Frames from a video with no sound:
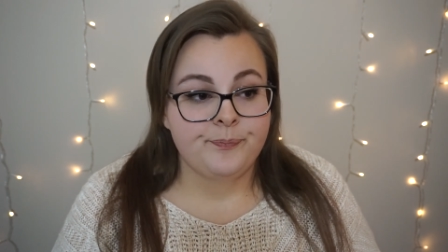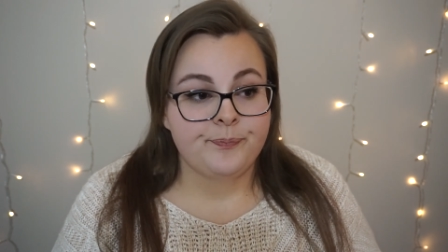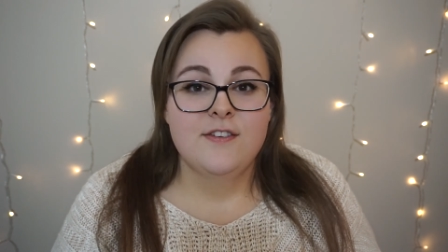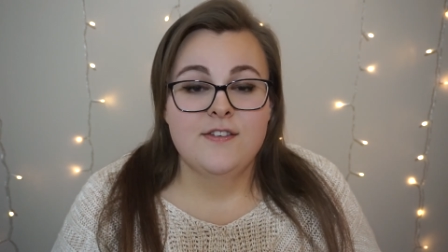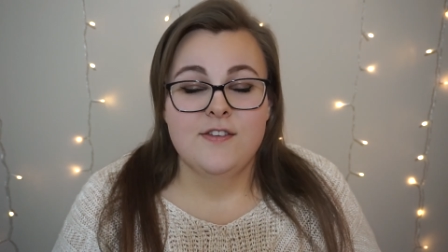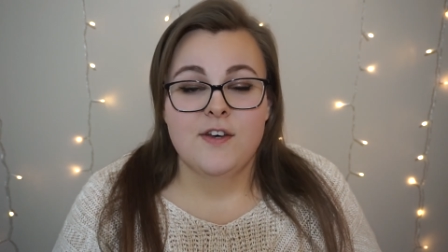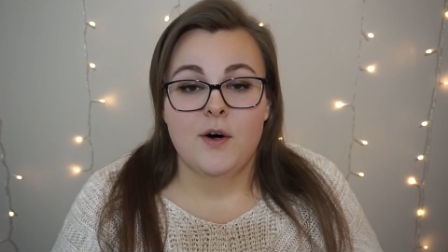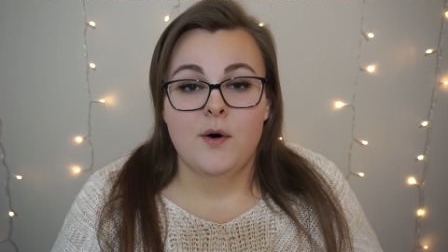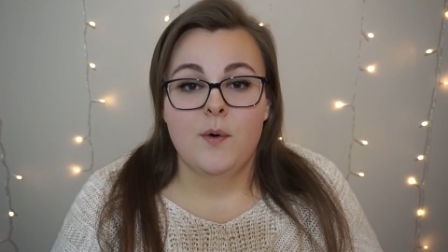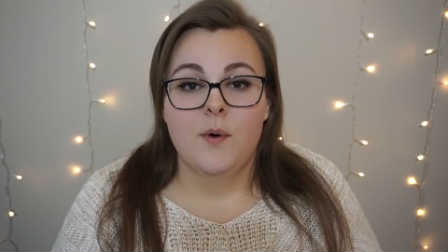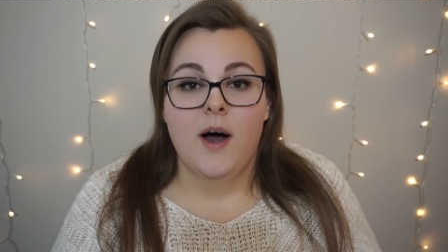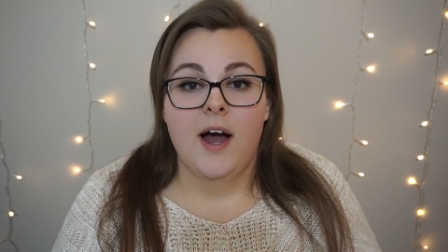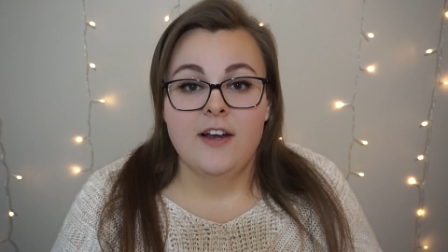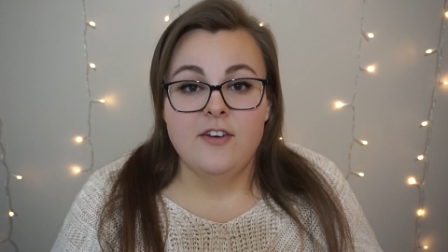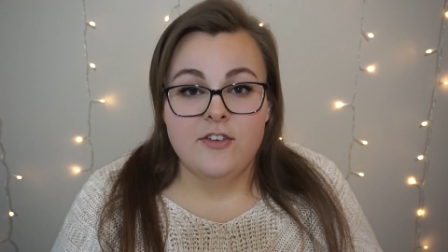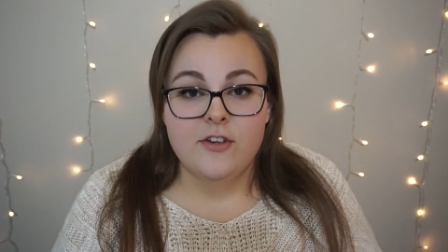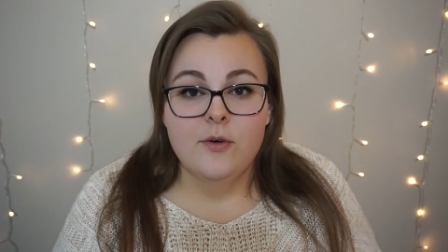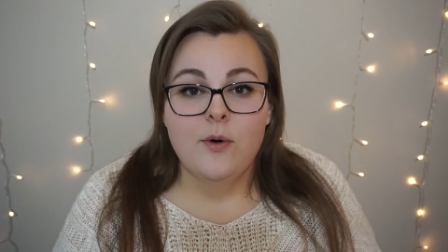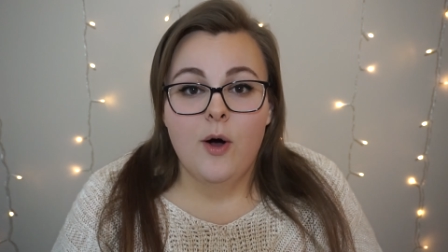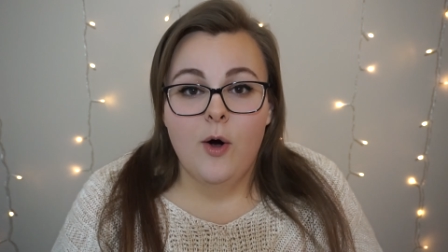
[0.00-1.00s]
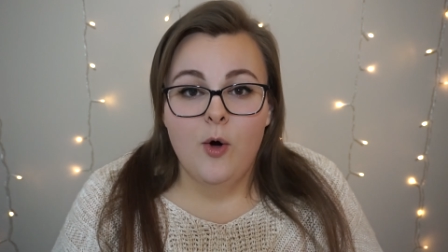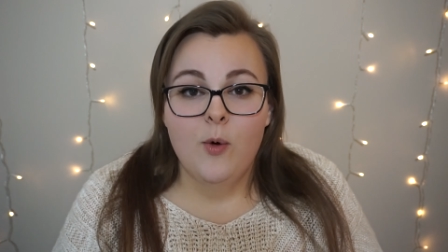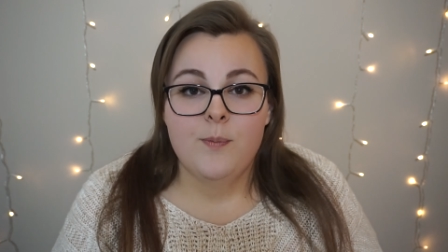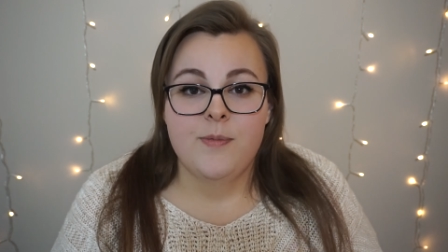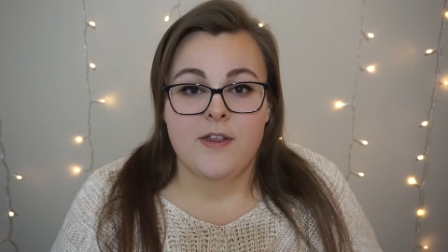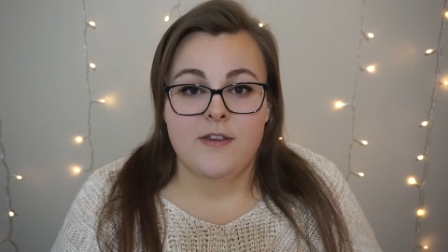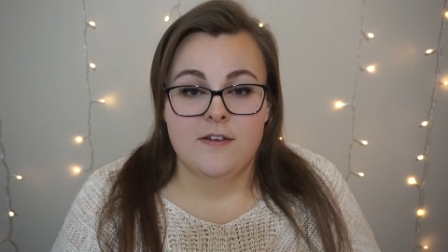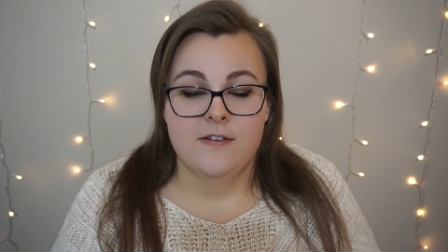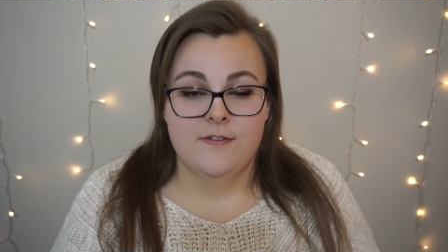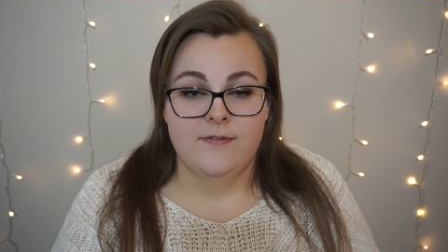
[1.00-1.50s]
So I do hope
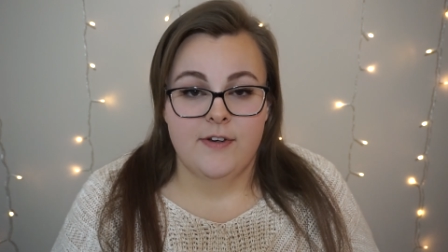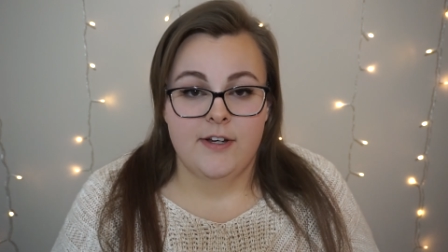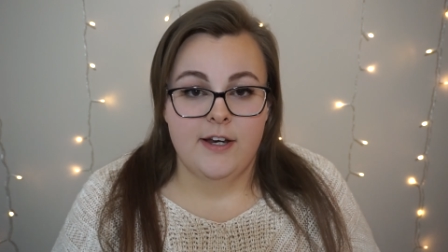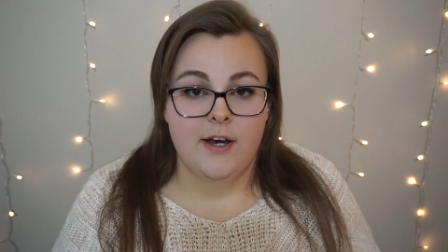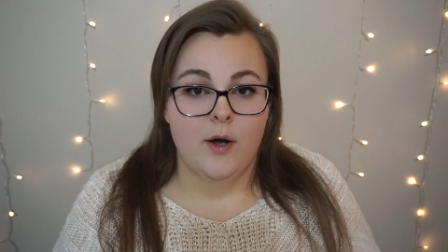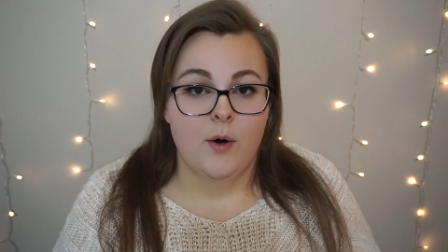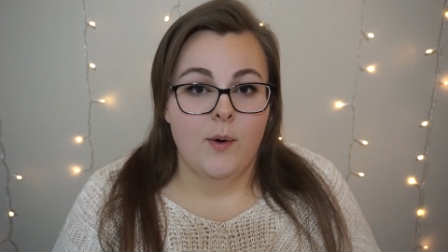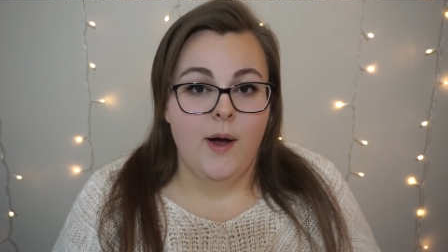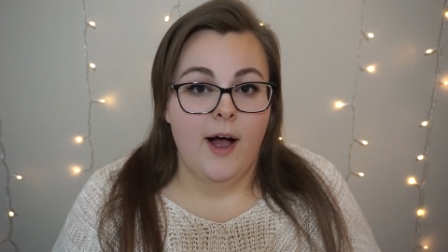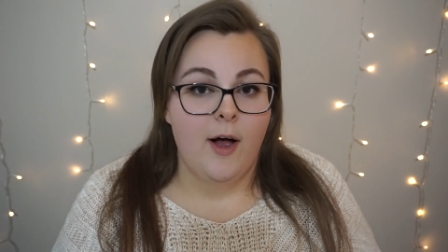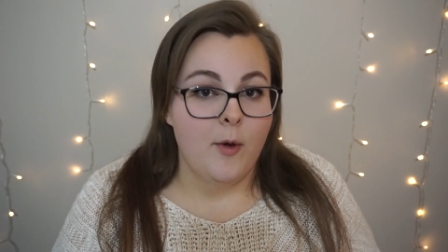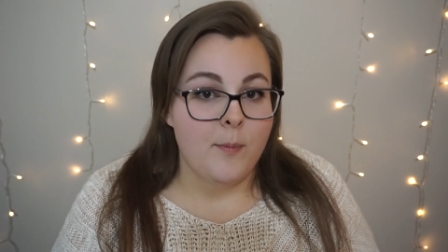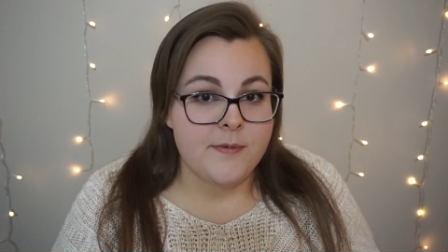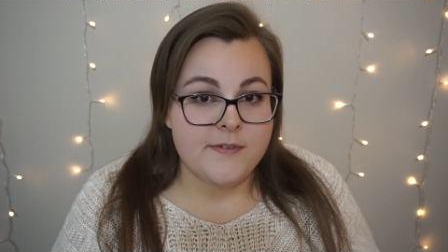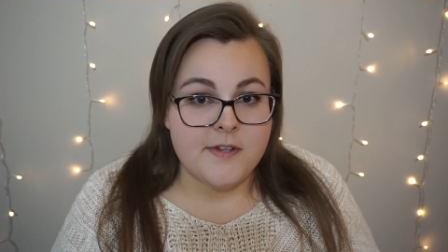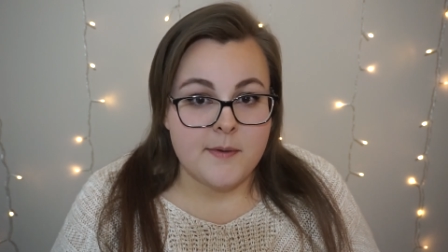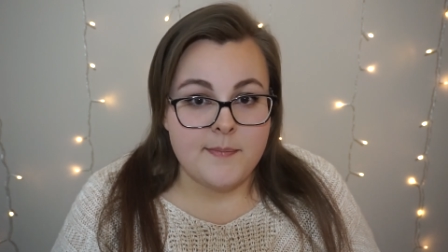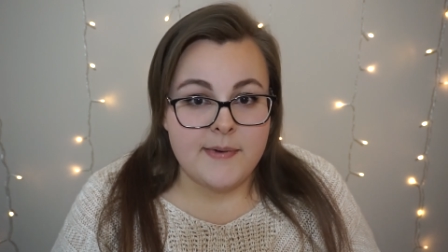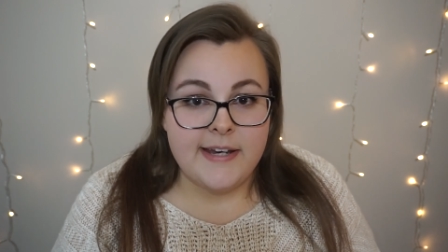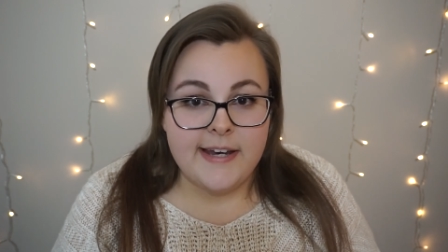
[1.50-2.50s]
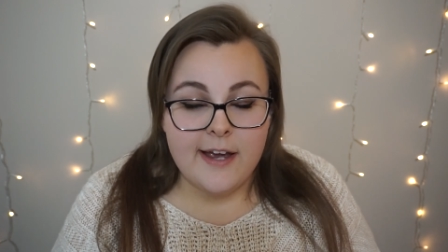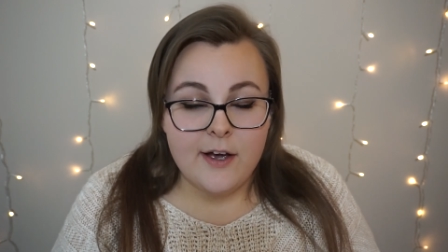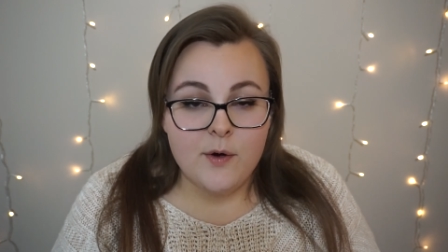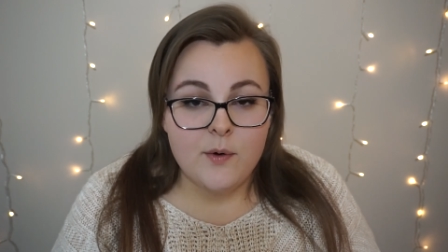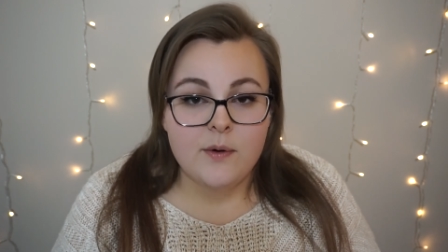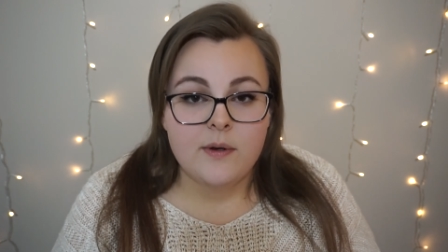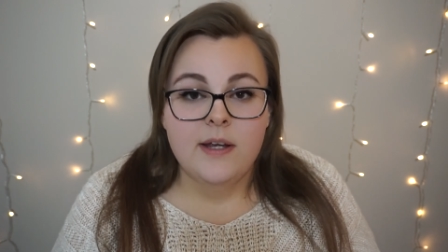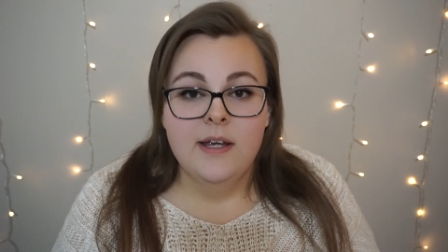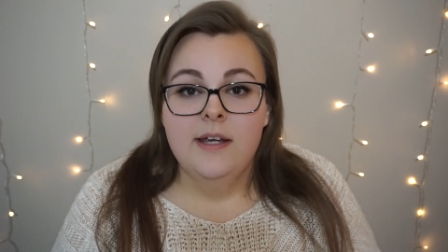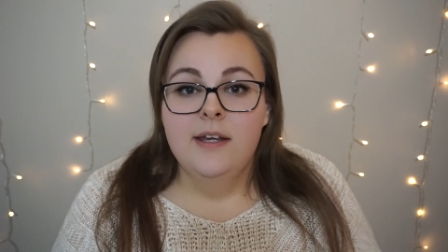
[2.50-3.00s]
that this video helps somebody
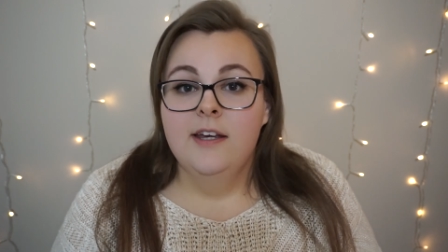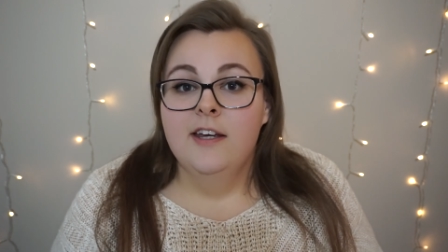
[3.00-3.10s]
out.